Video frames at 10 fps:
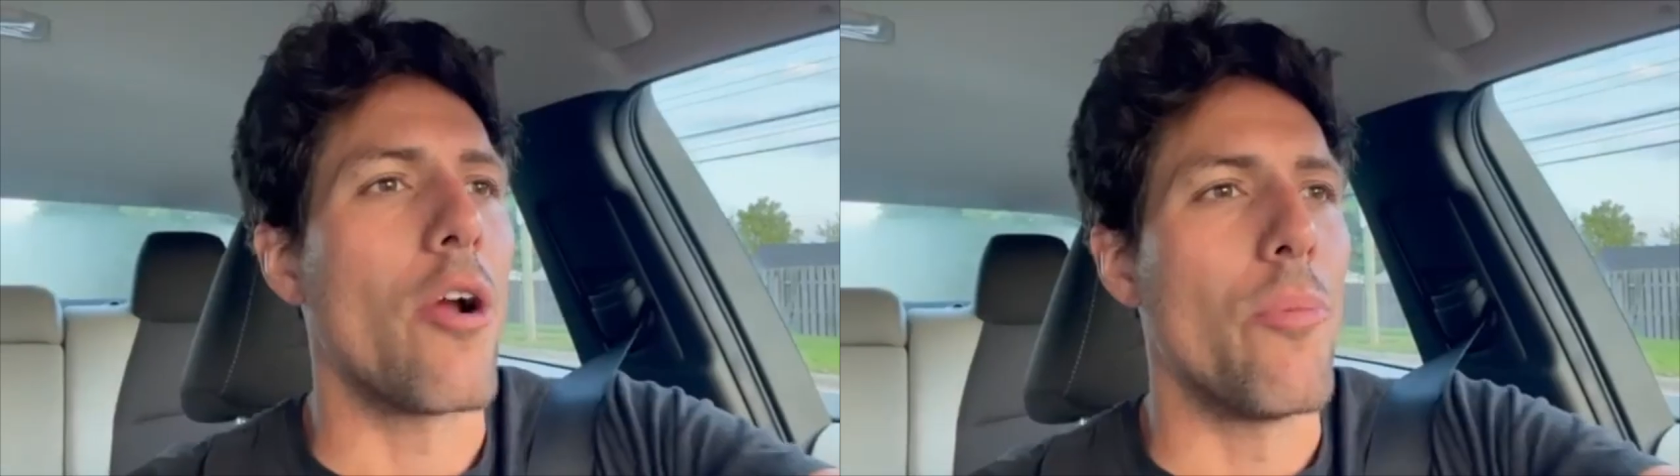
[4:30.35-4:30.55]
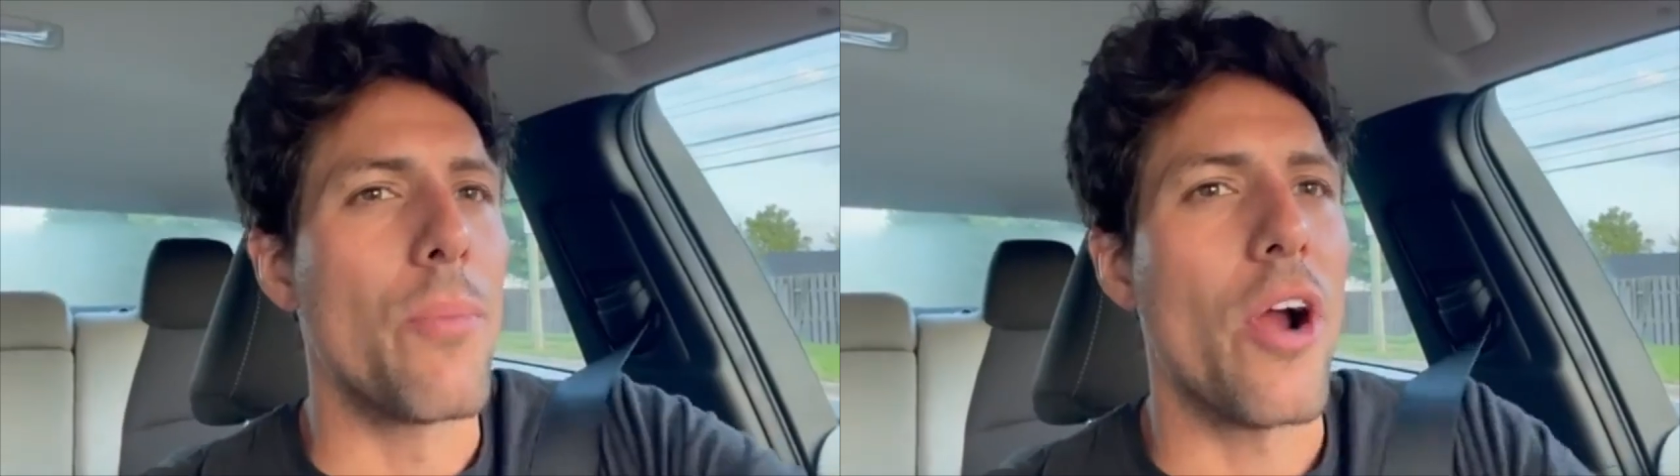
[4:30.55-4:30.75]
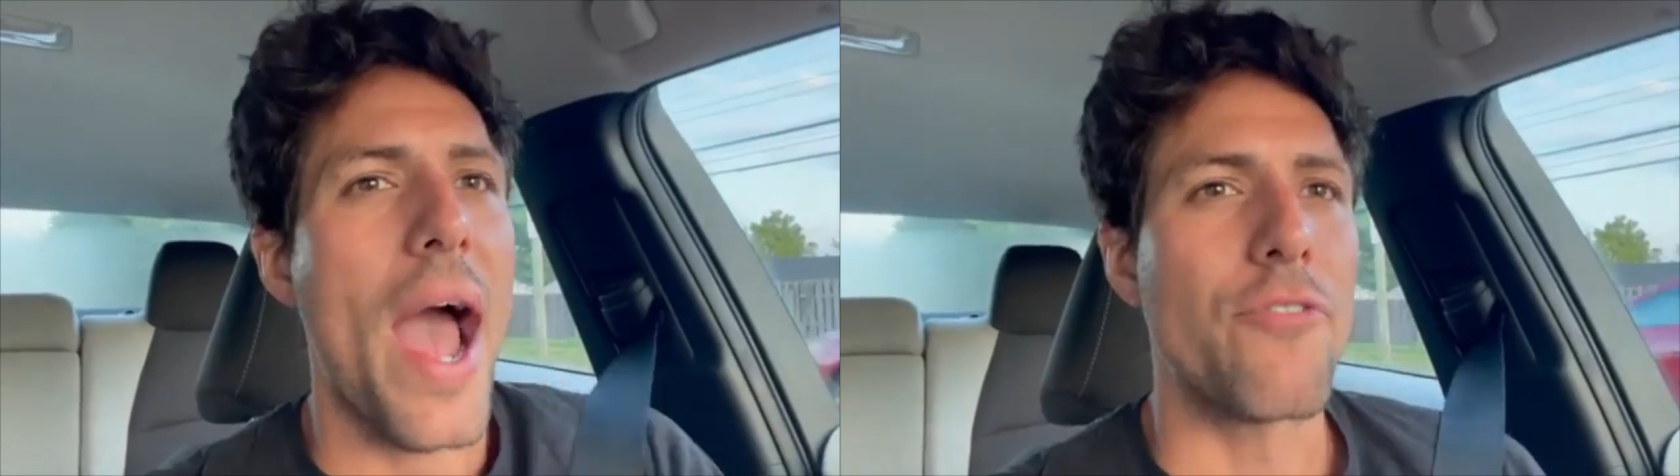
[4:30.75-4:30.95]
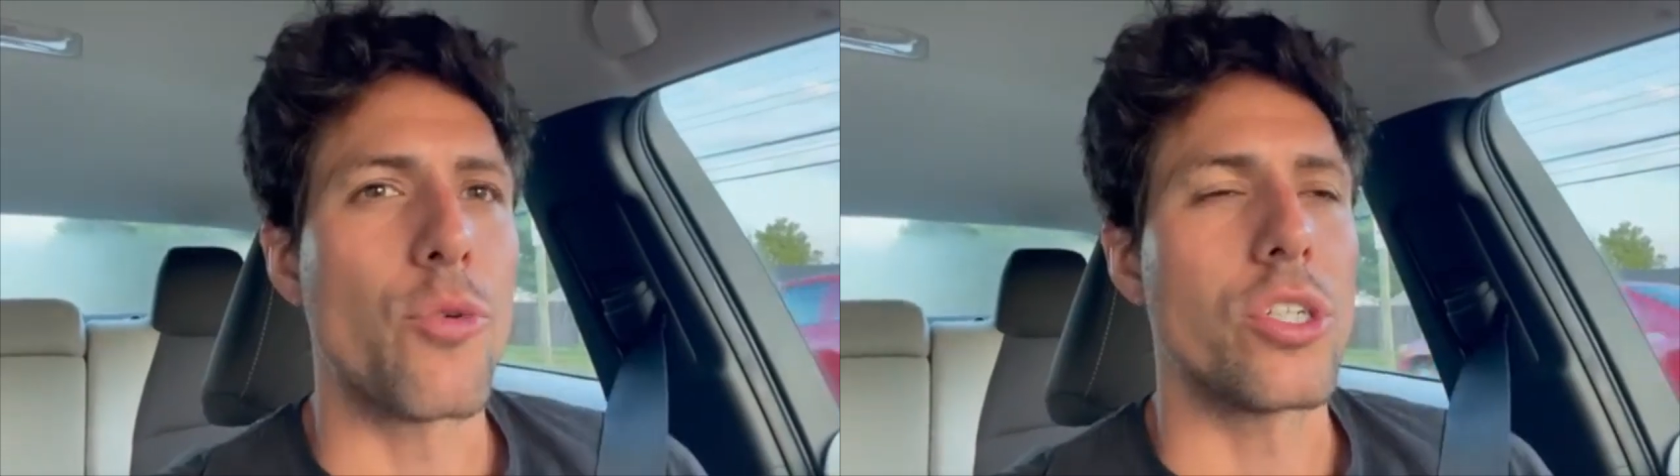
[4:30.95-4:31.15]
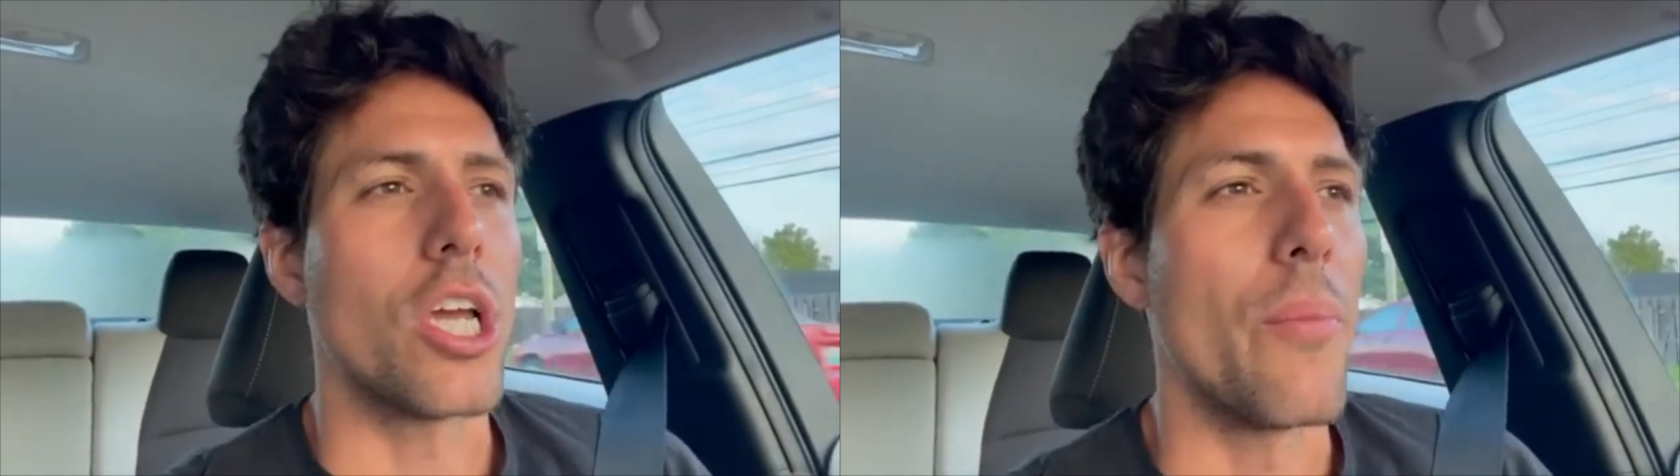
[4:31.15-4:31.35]
remember
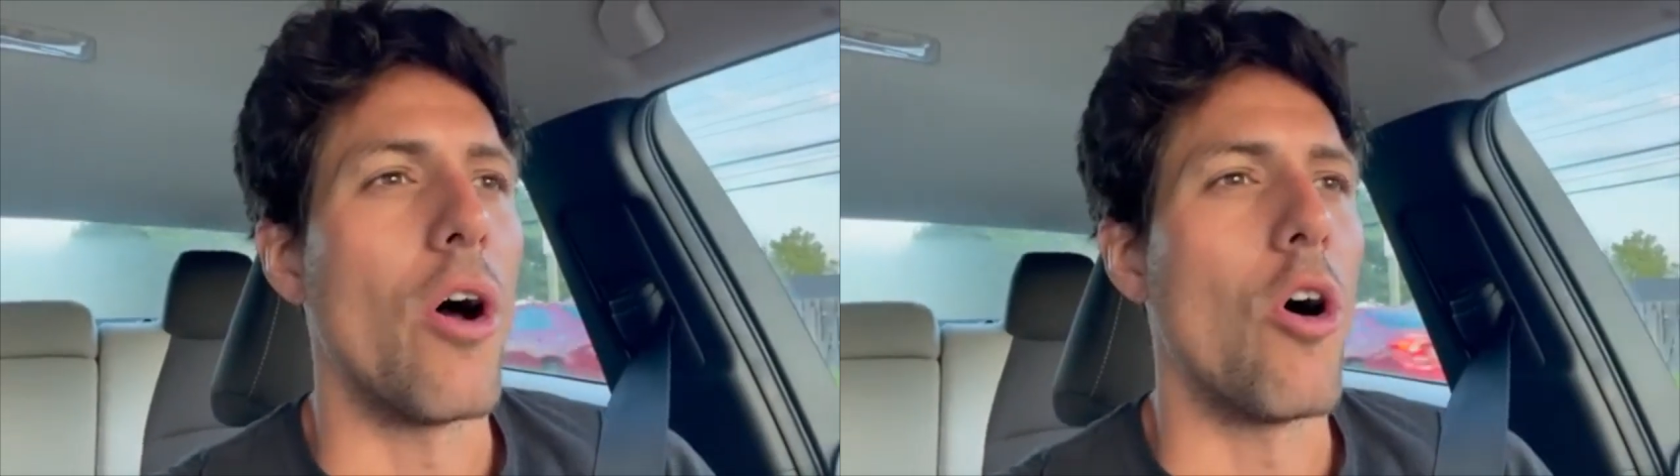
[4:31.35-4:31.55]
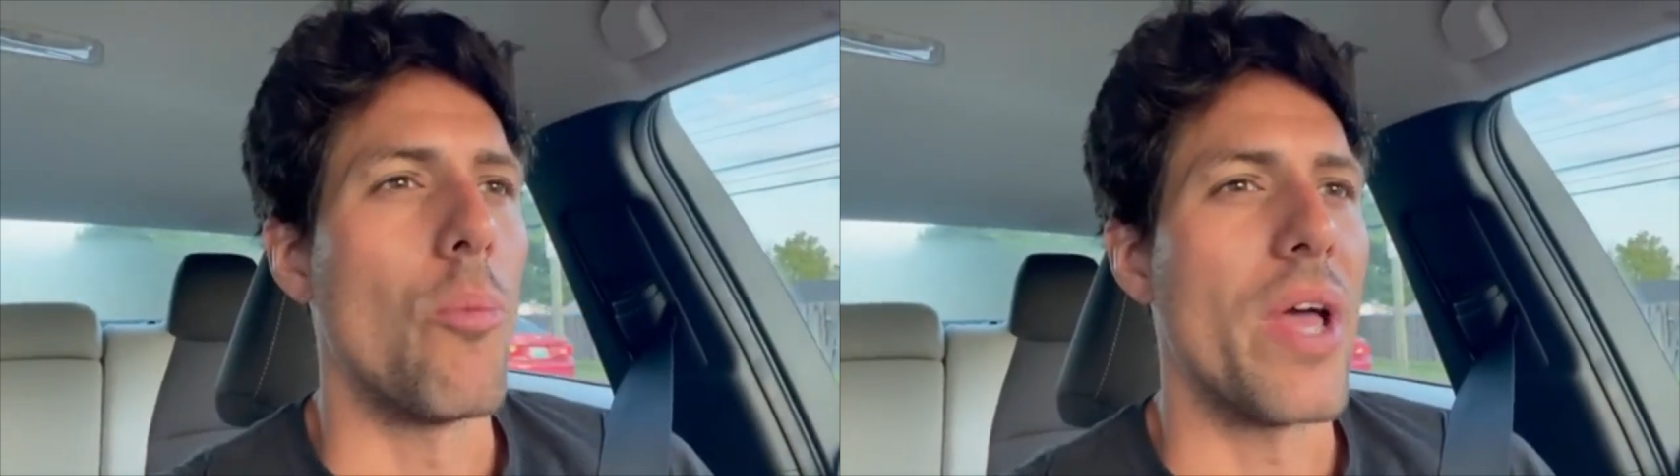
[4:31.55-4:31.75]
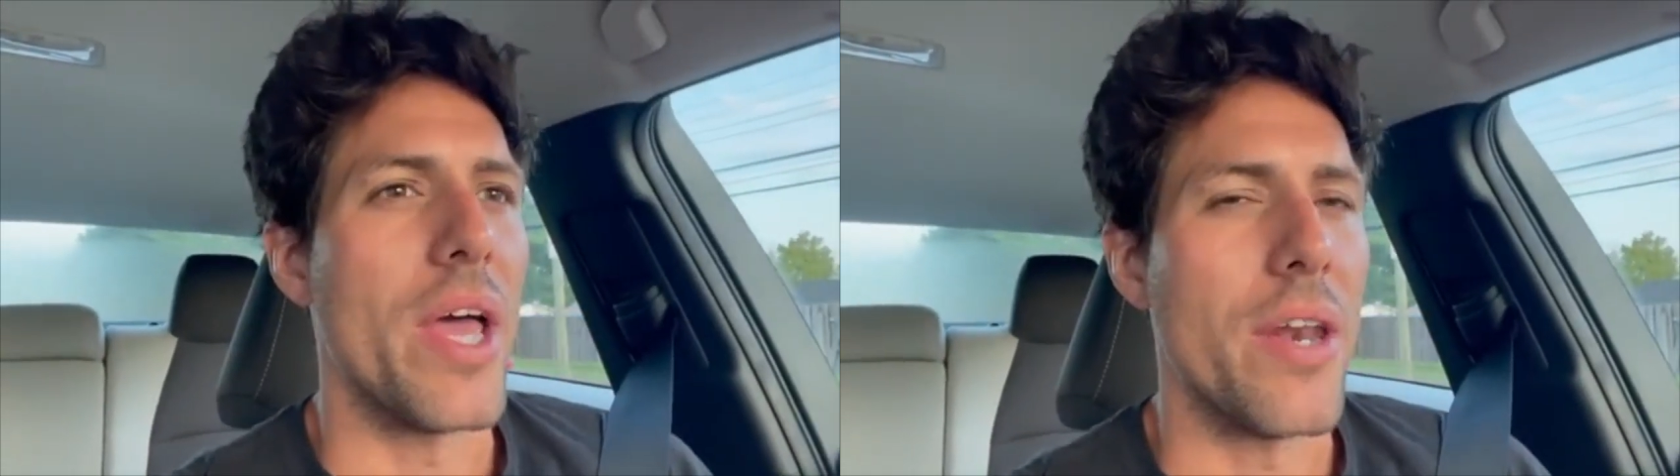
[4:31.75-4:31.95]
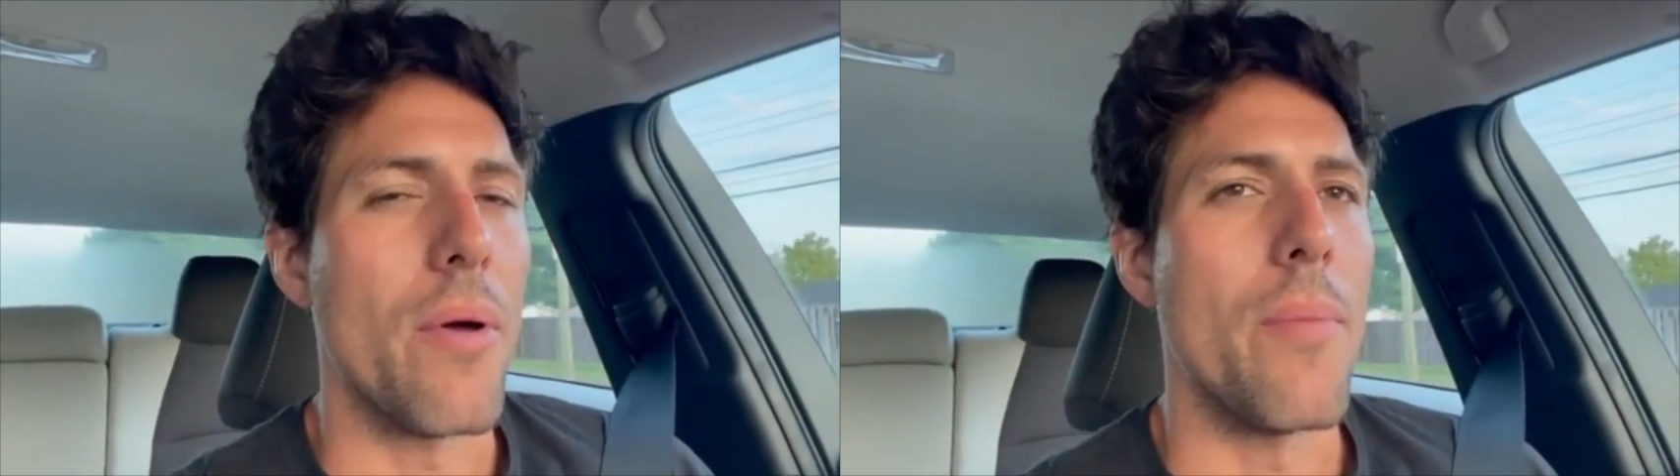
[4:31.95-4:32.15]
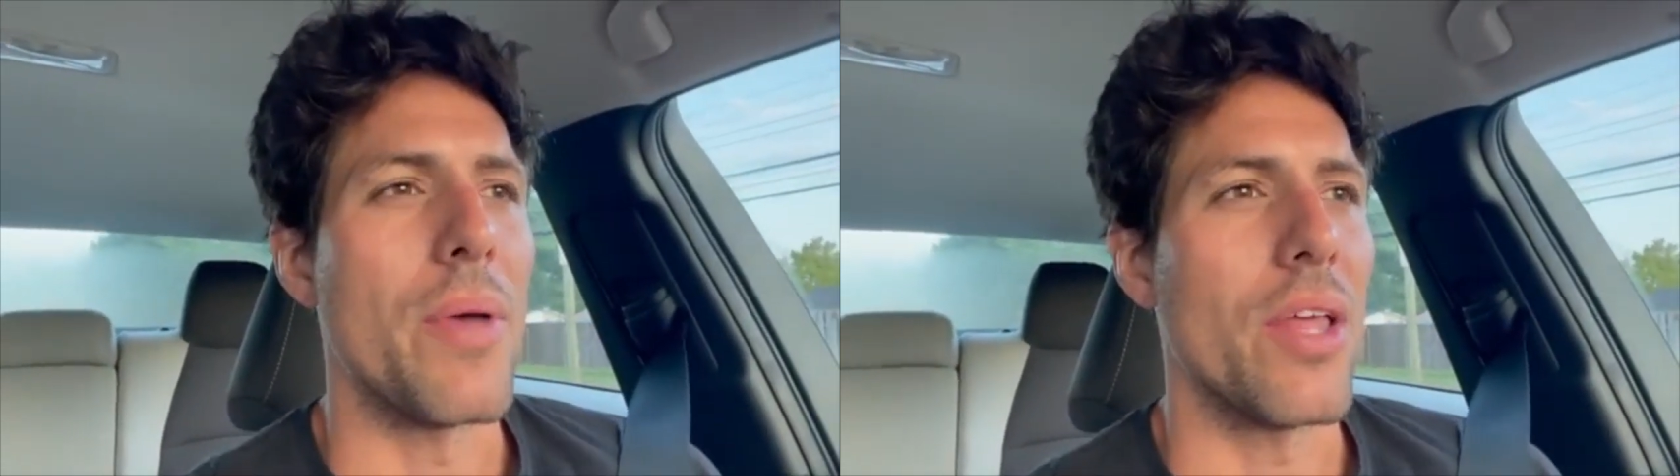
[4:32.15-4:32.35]
afterwards coming home
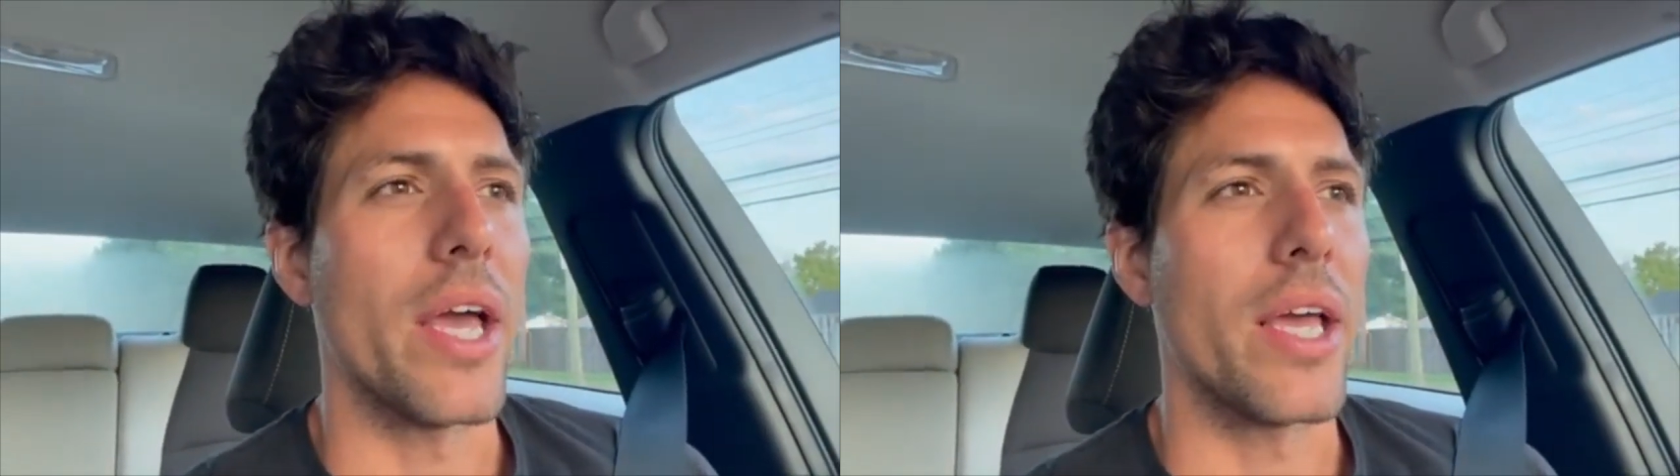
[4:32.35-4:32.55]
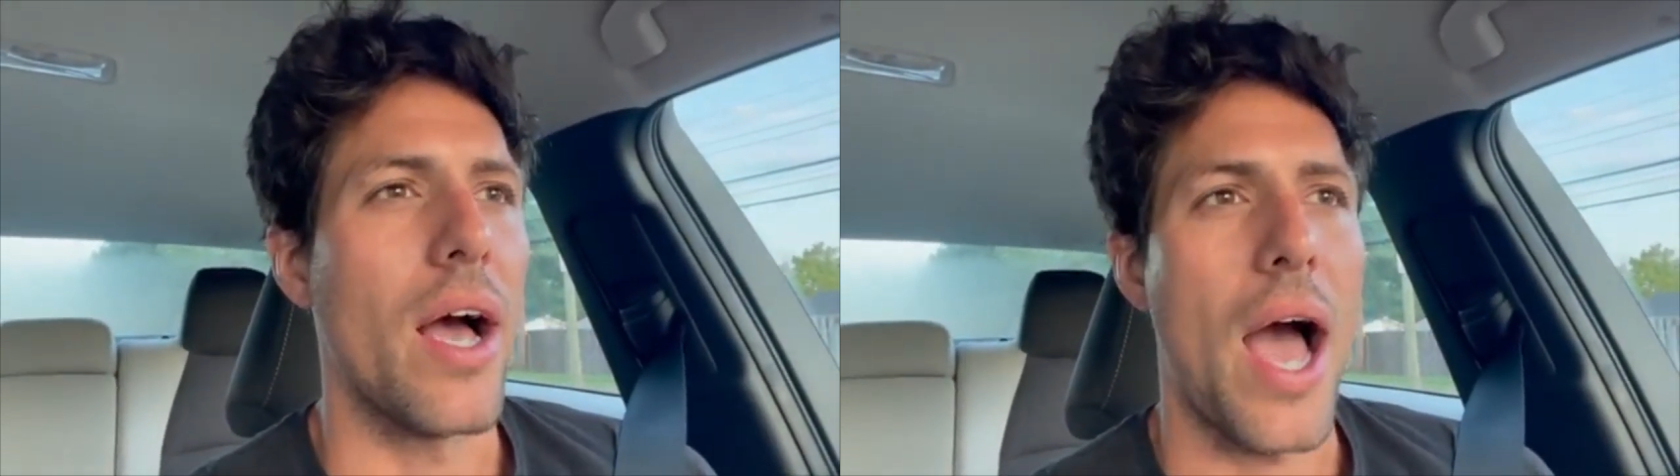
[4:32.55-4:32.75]
and being like,